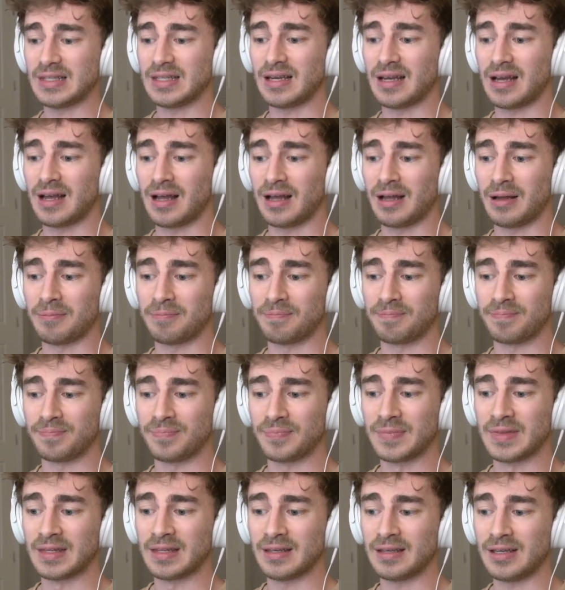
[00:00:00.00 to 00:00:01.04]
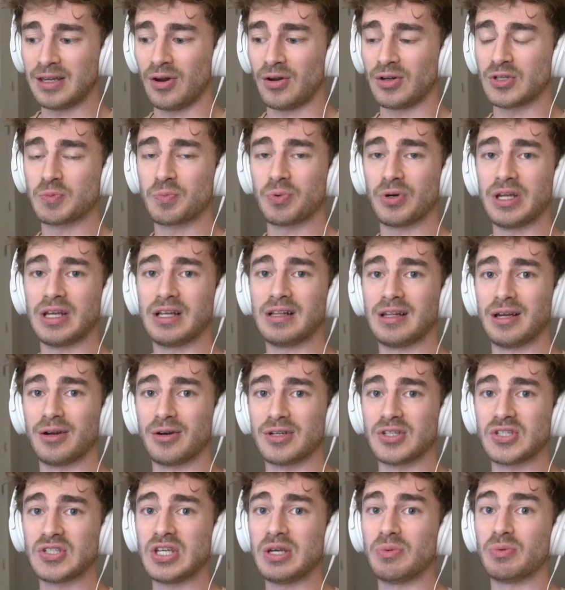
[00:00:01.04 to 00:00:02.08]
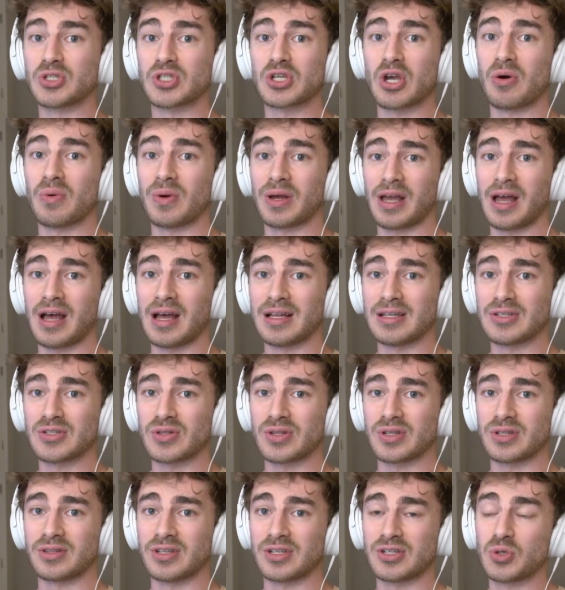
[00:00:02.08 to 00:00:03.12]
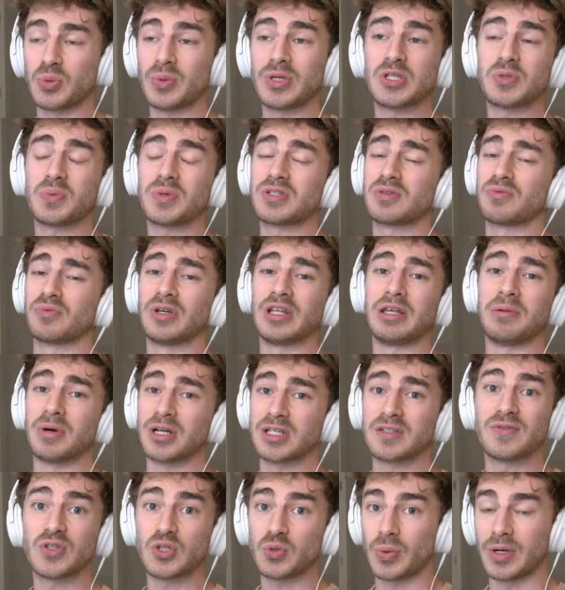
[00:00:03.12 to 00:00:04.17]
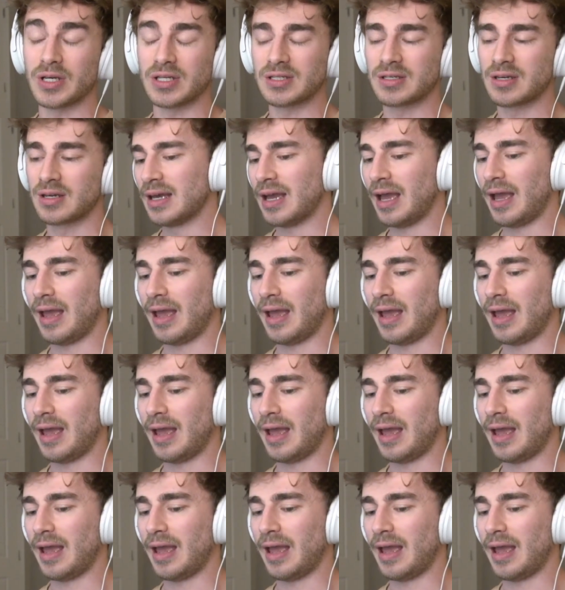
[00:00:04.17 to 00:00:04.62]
It's pretty clear to see what's going on, so that the twist wasn't really much of a twist.